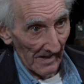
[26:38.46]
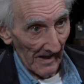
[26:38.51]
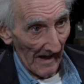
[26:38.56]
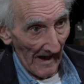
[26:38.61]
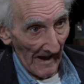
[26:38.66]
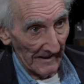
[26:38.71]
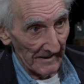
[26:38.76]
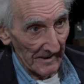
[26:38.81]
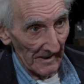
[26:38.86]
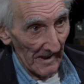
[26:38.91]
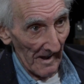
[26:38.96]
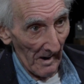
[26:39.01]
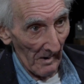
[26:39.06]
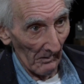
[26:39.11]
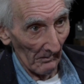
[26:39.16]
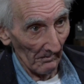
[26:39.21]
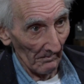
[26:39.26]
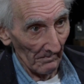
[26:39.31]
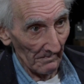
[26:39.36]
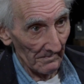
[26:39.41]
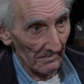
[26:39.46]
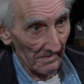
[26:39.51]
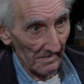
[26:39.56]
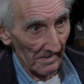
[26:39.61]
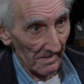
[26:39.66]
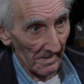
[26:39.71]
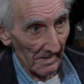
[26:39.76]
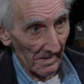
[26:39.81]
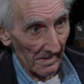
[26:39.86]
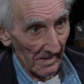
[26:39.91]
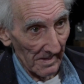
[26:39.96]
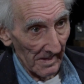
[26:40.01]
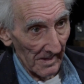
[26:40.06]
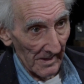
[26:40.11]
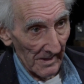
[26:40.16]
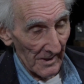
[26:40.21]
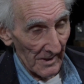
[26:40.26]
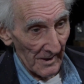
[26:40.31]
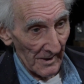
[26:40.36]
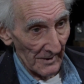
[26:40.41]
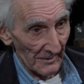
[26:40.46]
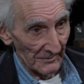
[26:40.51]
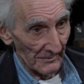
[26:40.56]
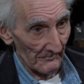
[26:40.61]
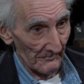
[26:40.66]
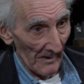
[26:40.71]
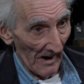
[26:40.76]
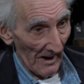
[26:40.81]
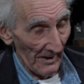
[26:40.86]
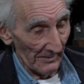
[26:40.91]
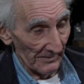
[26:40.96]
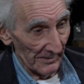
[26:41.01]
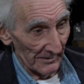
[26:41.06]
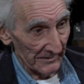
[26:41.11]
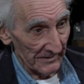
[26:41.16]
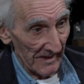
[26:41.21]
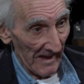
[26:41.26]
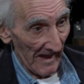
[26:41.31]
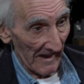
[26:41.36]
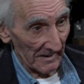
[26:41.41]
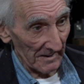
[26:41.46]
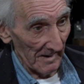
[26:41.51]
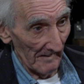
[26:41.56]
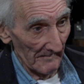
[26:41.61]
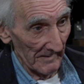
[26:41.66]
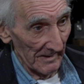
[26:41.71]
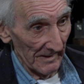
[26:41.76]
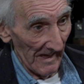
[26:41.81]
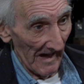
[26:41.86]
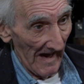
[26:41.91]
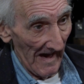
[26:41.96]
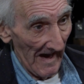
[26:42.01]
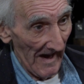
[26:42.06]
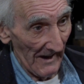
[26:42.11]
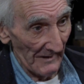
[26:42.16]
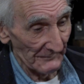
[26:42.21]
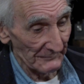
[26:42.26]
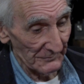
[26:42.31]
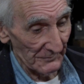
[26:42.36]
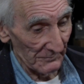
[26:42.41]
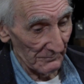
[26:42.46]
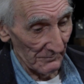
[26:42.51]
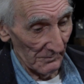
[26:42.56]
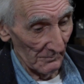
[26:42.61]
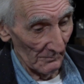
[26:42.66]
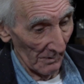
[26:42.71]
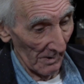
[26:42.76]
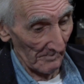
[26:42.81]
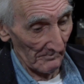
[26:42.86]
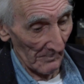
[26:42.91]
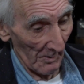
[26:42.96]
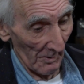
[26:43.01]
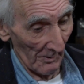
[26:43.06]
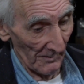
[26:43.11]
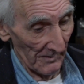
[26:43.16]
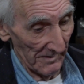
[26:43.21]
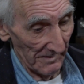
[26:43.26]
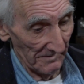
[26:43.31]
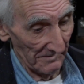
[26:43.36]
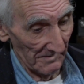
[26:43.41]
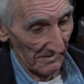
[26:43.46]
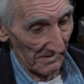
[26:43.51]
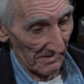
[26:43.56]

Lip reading: hanging on. The cat come in the house one morning,